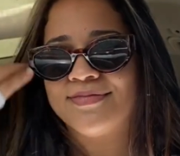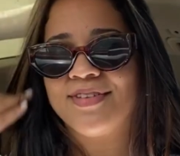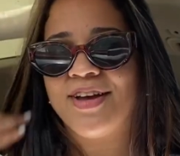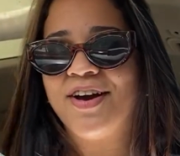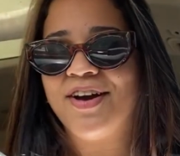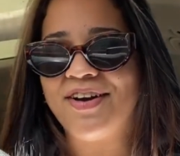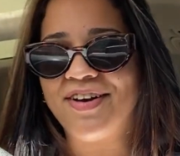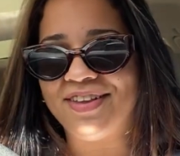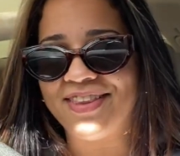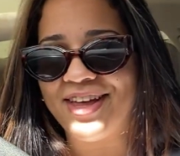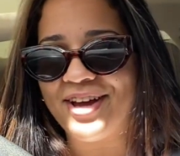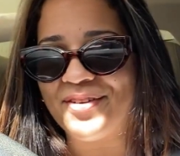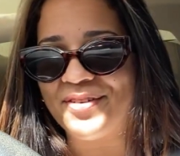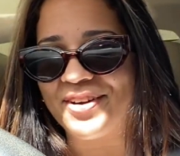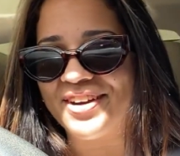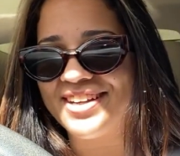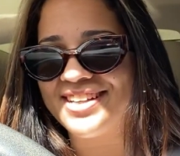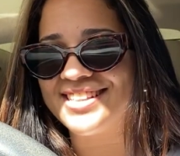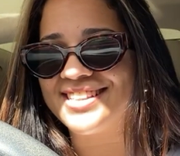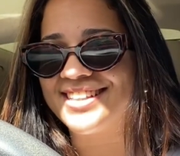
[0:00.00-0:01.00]
Oh, that
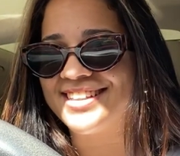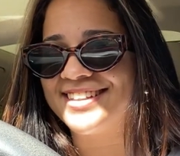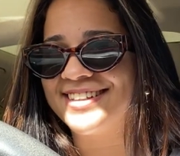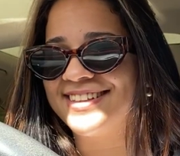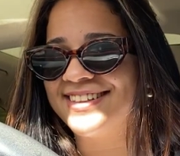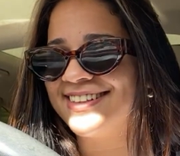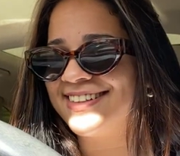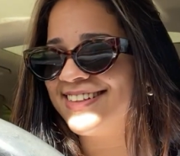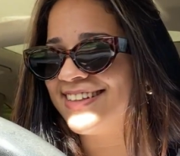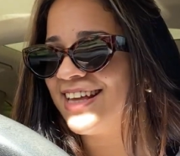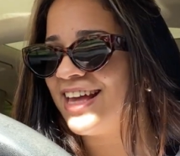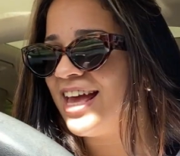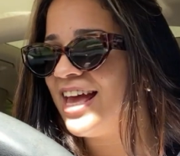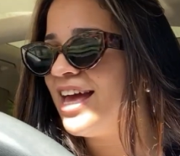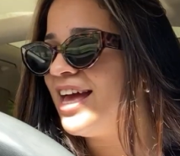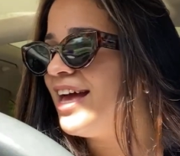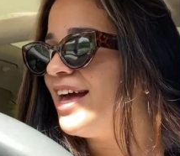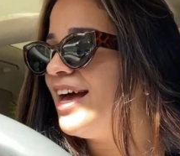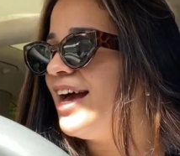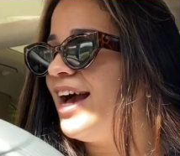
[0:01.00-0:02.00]
works.
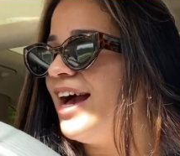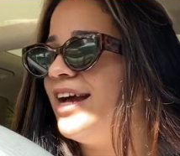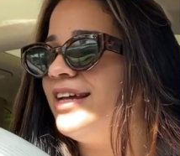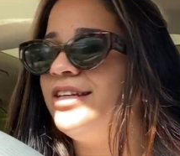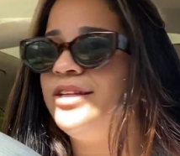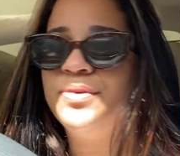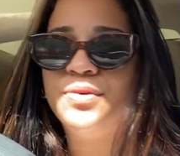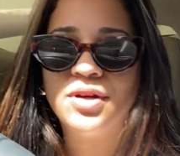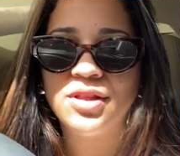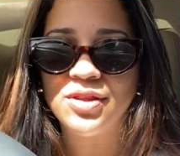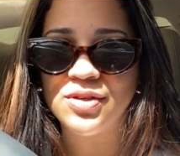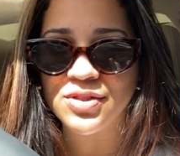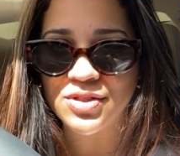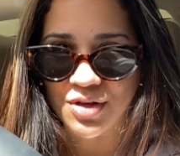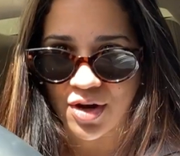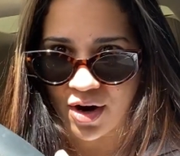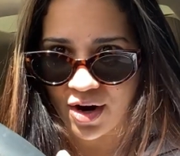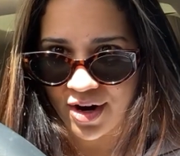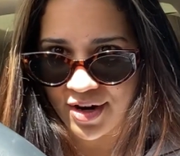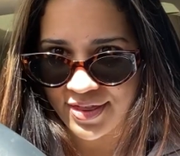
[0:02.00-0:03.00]
I need one of those
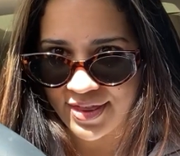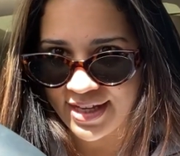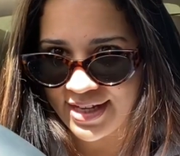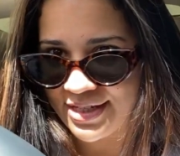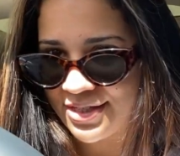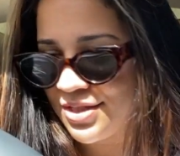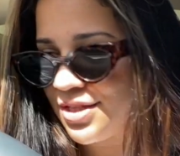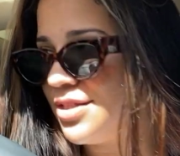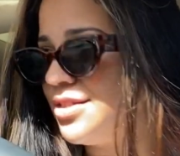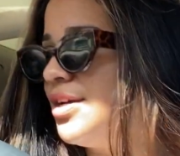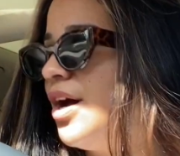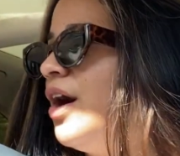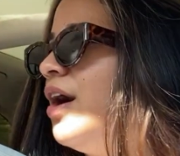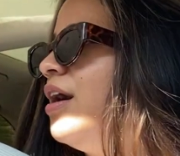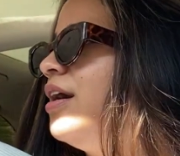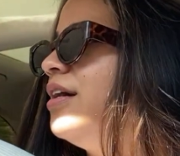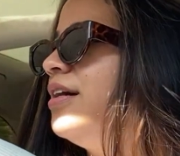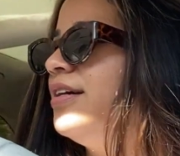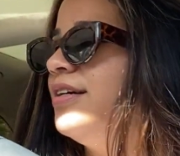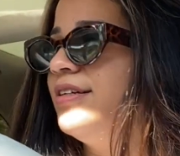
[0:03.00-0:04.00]
car things to talk
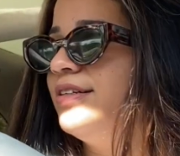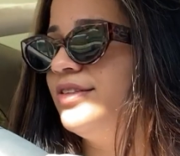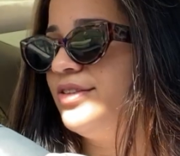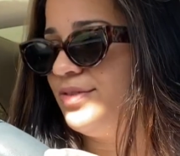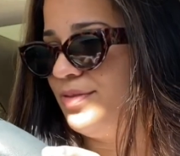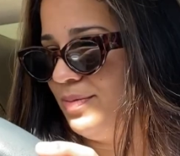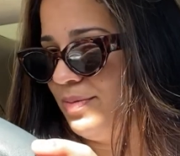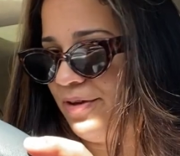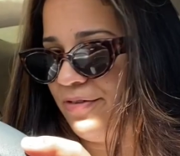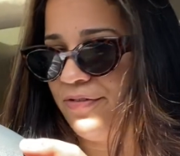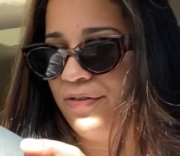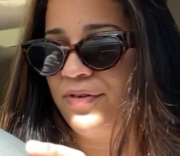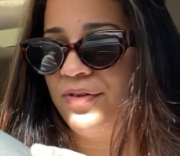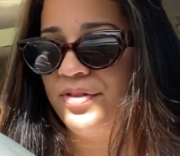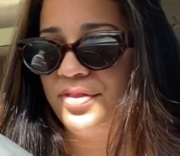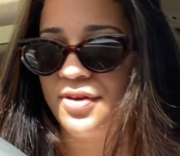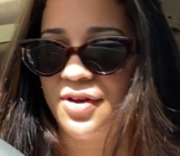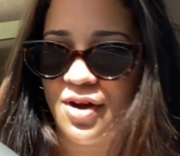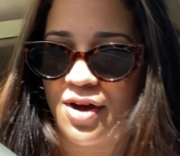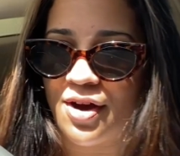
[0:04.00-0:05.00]
to my phone in
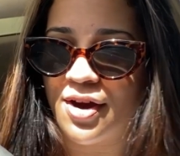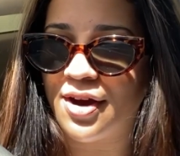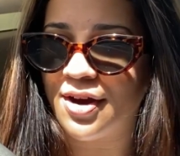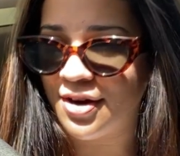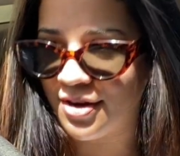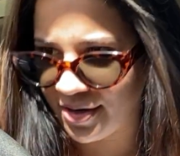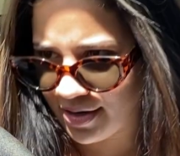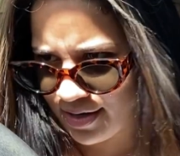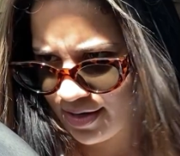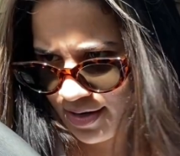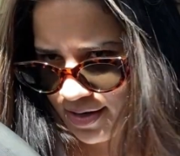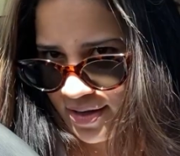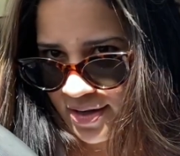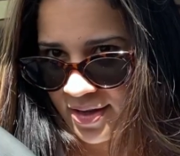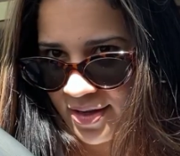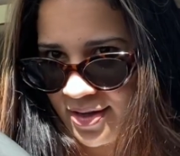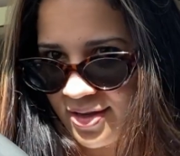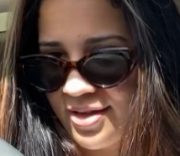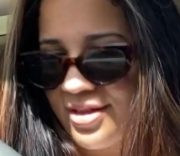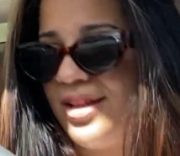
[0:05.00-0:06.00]
the car.
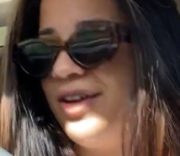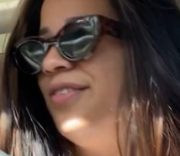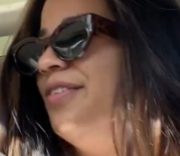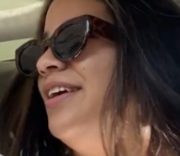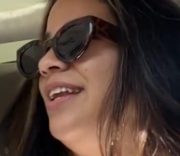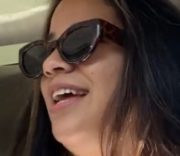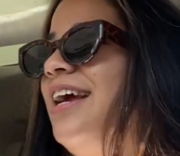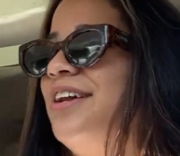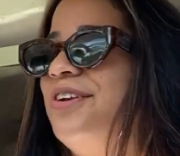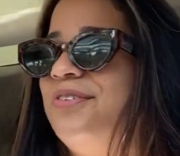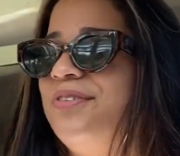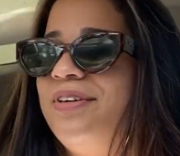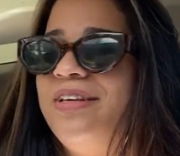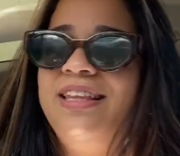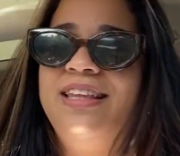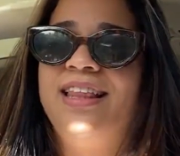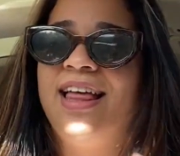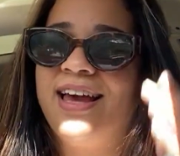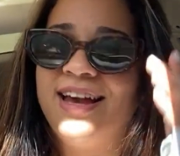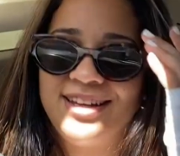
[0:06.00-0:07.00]
Not really, I don't really
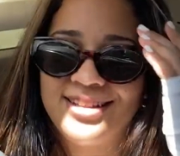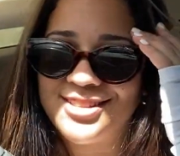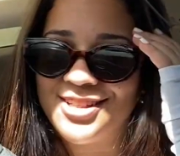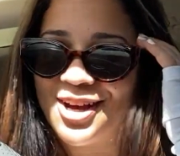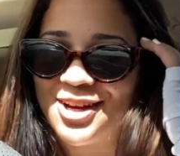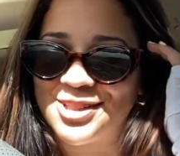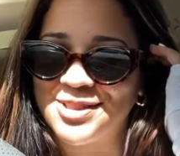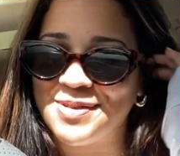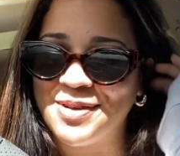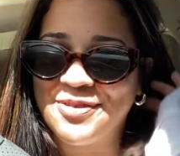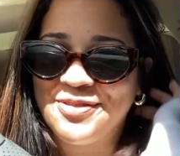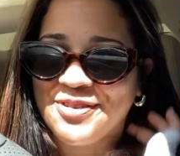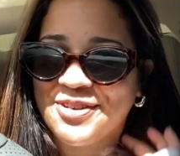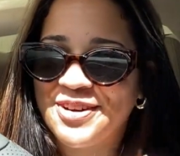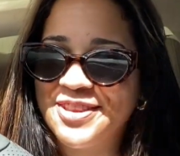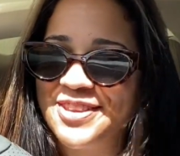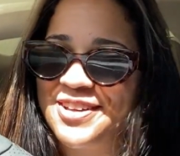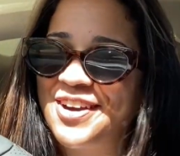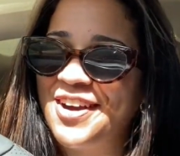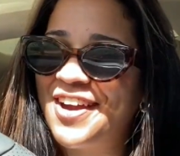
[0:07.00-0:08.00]
like talk to my phone in
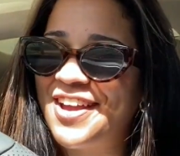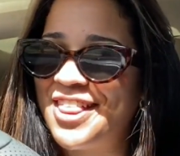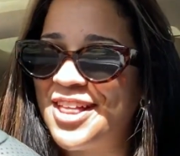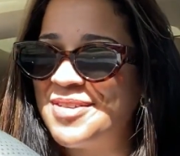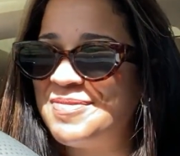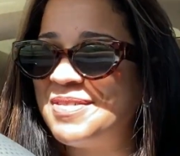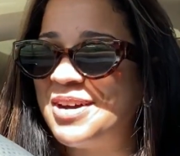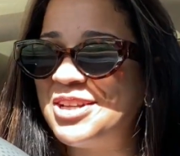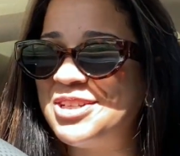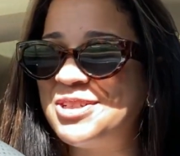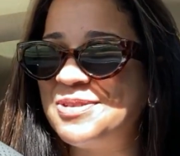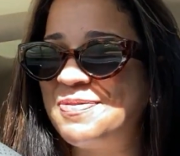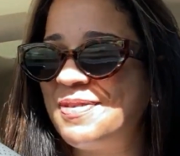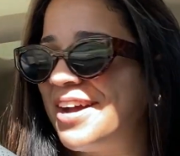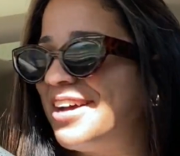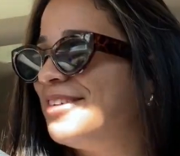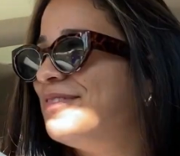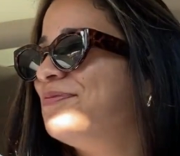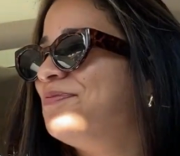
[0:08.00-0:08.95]
the car that much, but